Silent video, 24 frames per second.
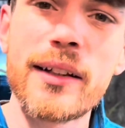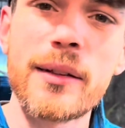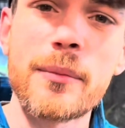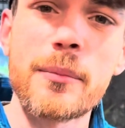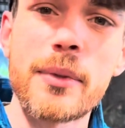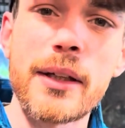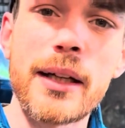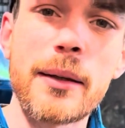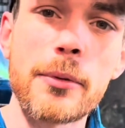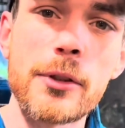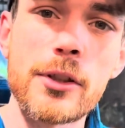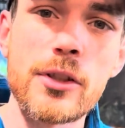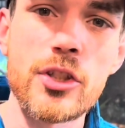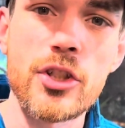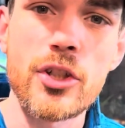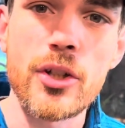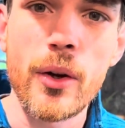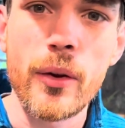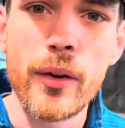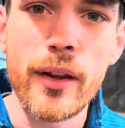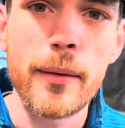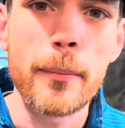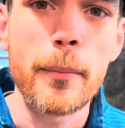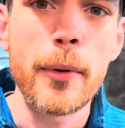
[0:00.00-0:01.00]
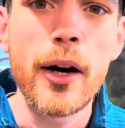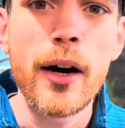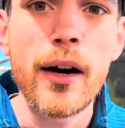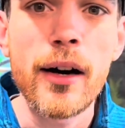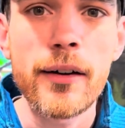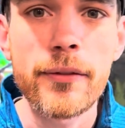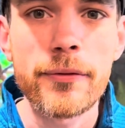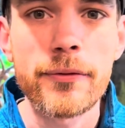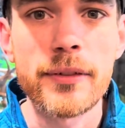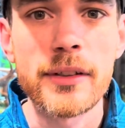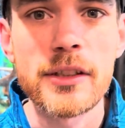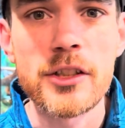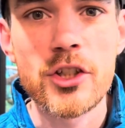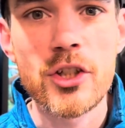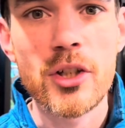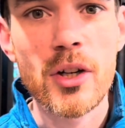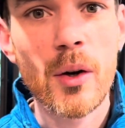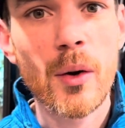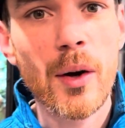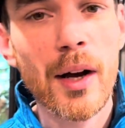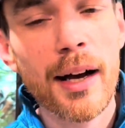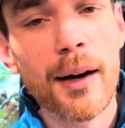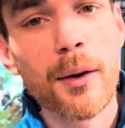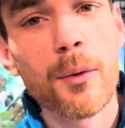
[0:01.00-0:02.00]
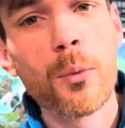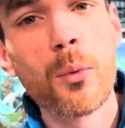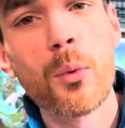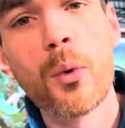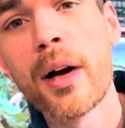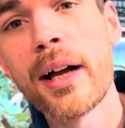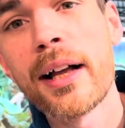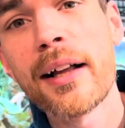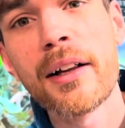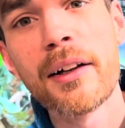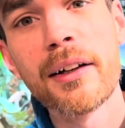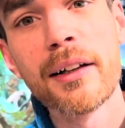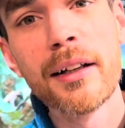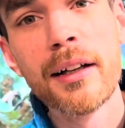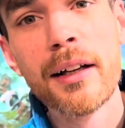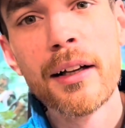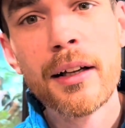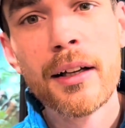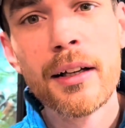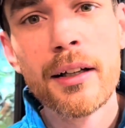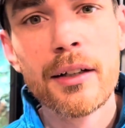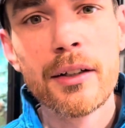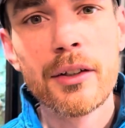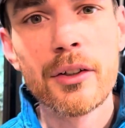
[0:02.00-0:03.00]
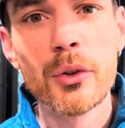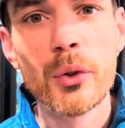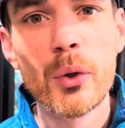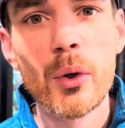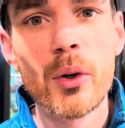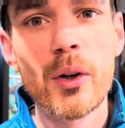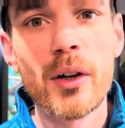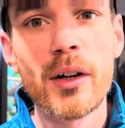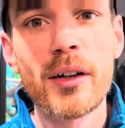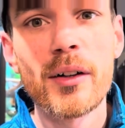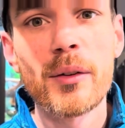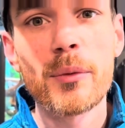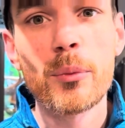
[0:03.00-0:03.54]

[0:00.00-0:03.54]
and be able to show them off and show how well your